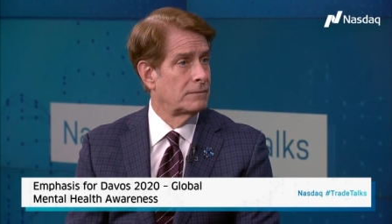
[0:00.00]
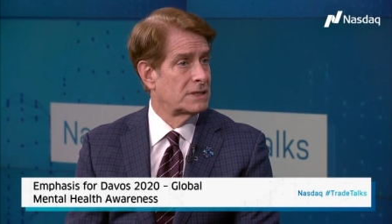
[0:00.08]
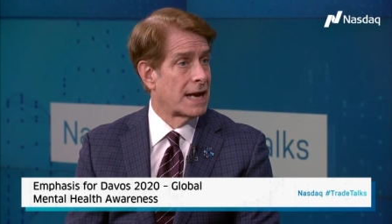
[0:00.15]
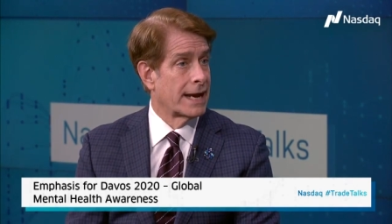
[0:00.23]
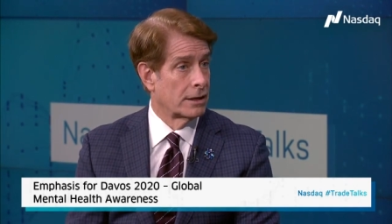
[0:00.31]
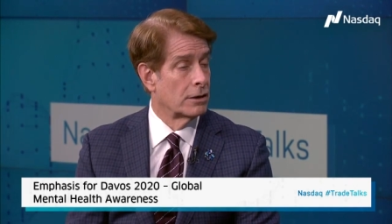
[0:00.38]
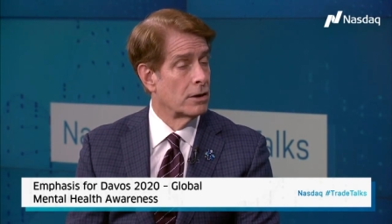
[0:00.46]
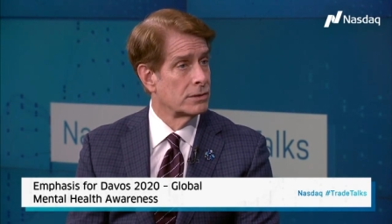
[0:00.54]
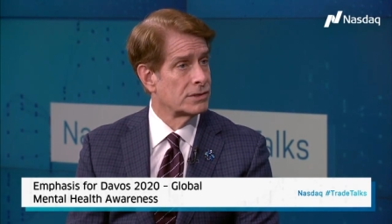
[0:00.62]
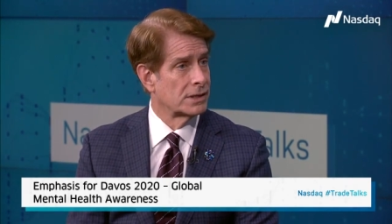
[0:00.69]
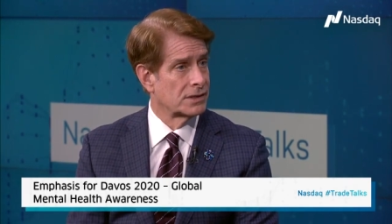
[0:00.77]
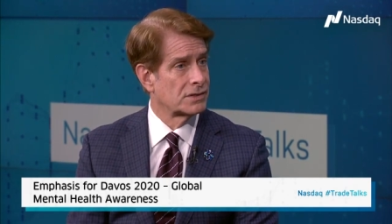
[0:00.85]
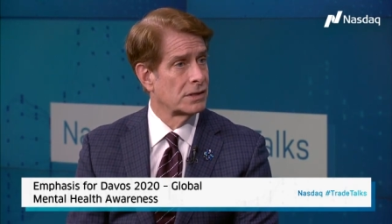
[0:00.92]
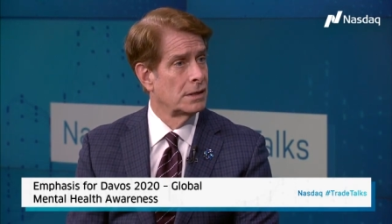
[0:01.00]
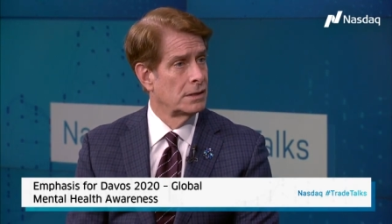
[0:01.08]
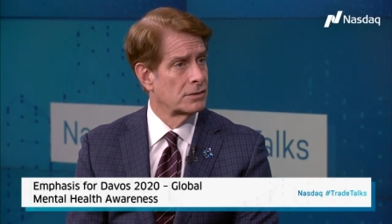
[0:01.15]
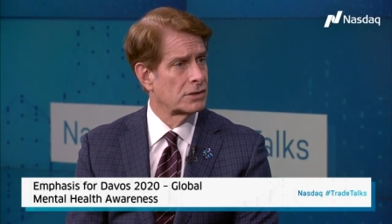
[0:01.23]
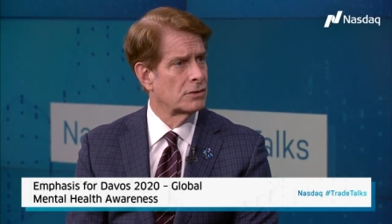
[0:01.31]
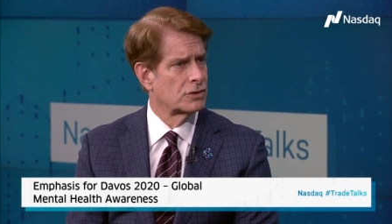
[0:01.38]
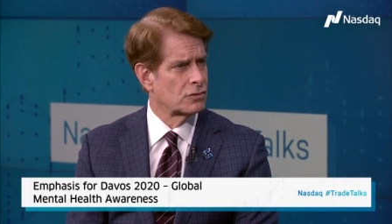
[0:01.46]
diagnosis.
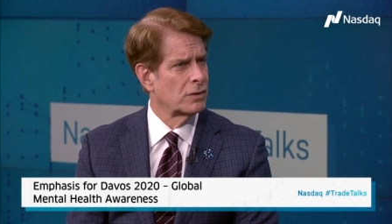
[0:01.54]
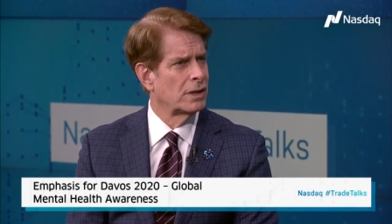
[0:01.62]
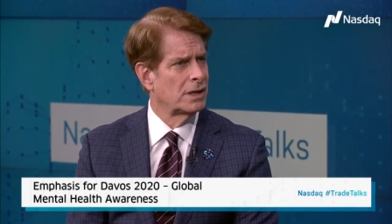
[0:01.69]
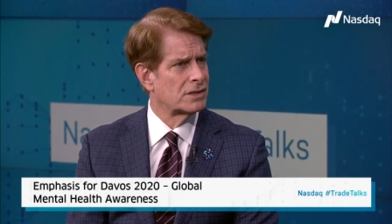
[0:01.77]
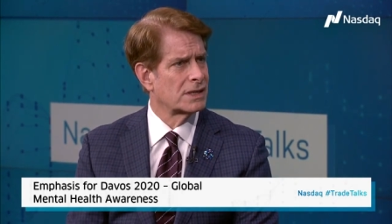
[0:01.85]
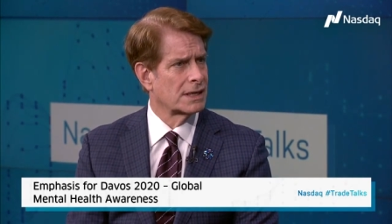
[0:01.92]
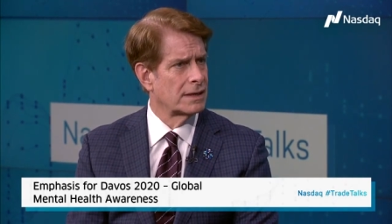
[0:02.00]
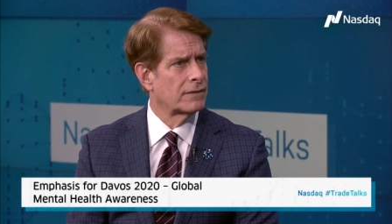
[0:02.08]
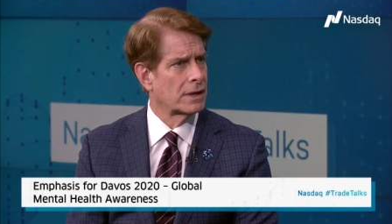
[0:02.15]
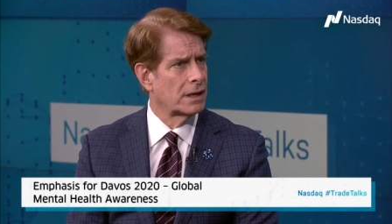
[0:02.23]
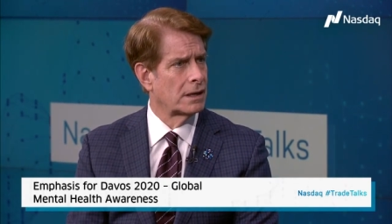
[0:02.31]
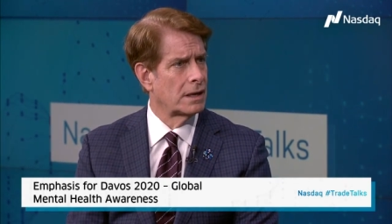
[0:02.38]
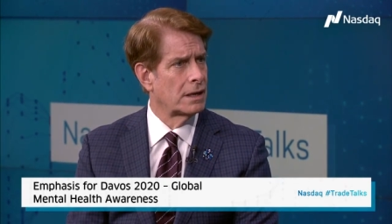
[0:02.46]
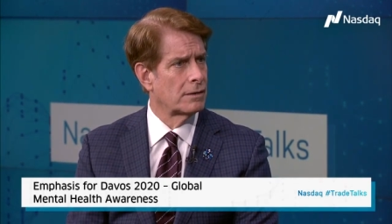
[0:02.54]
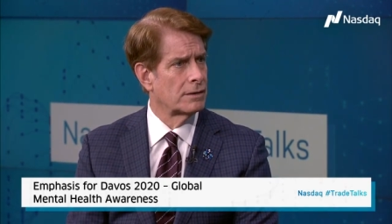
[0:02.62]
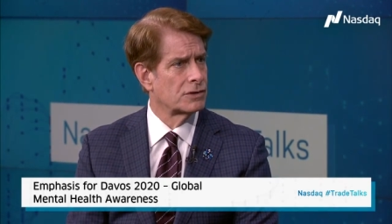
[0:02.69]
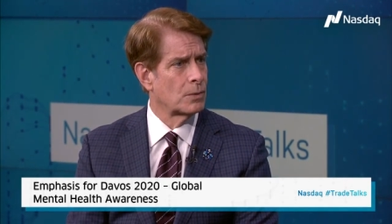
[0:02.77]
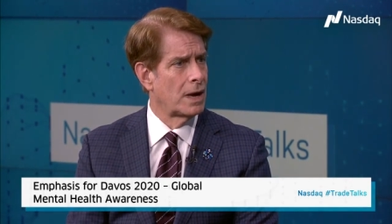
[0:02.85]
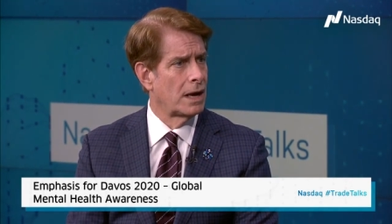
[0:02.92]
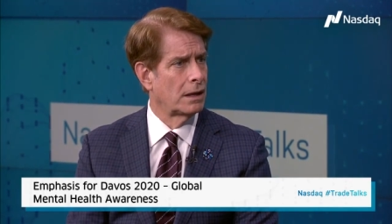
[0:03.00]
So it's really significant here
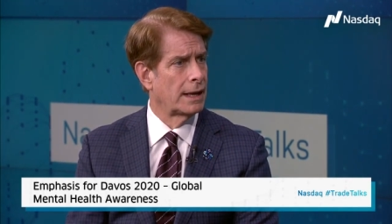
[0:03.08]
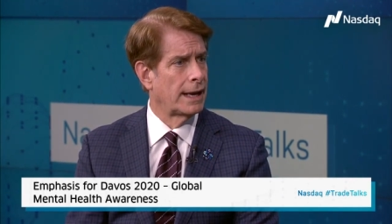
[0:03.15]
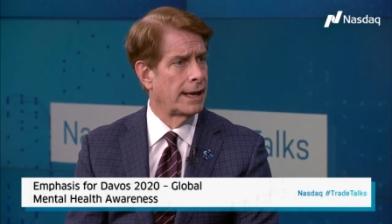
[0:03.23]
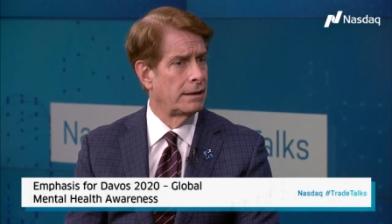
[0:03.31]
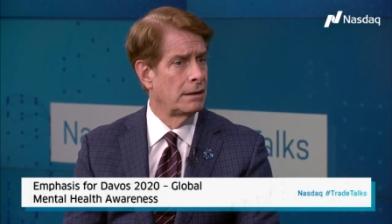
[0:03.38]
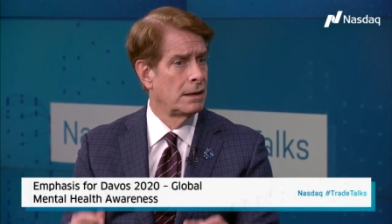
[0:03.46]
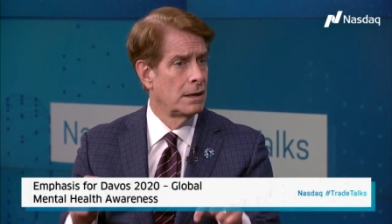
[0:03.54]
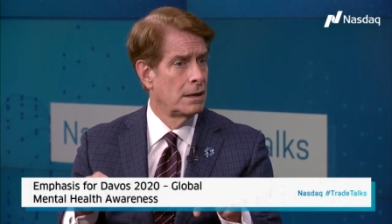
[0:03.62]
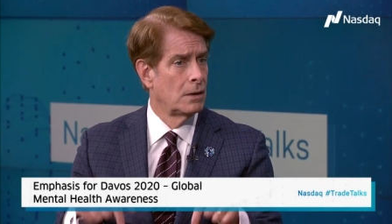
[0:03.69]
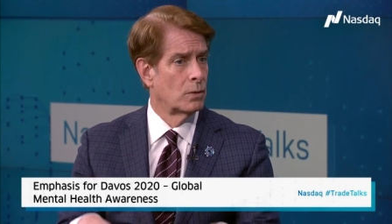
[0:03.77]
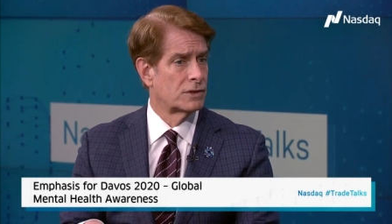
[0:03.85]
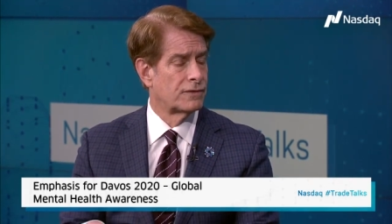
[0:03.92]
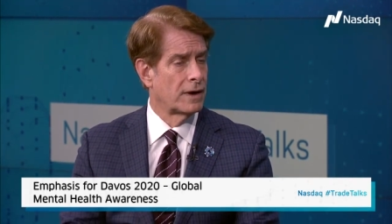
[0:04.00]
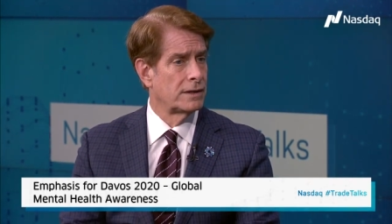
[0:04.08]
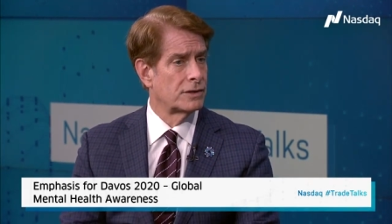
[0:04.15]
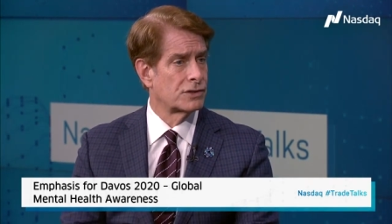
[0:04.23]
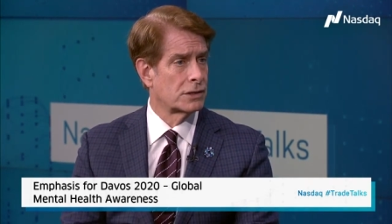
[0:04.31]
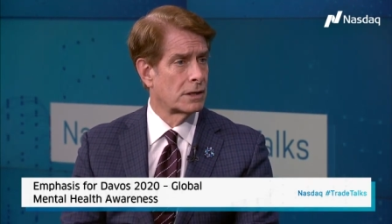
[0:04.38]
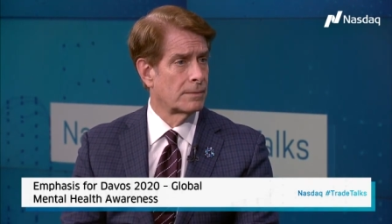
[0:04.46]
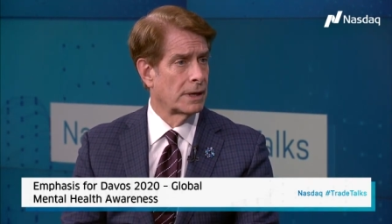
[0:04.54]
as well. And what's very
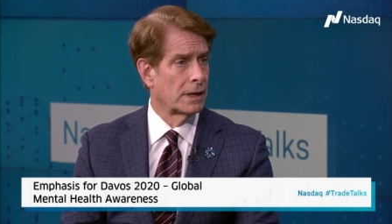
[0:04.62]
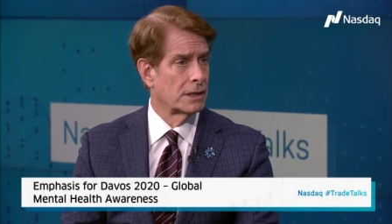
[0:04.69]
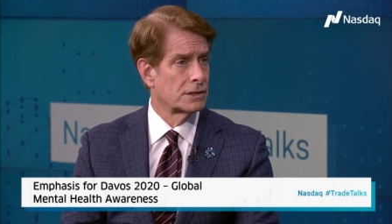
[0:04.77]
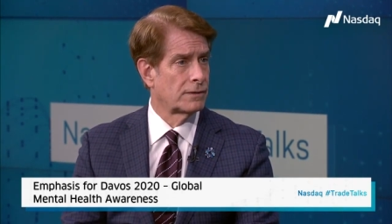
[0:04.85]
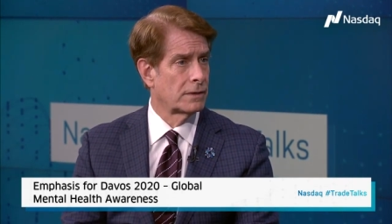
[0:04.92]
disturbing is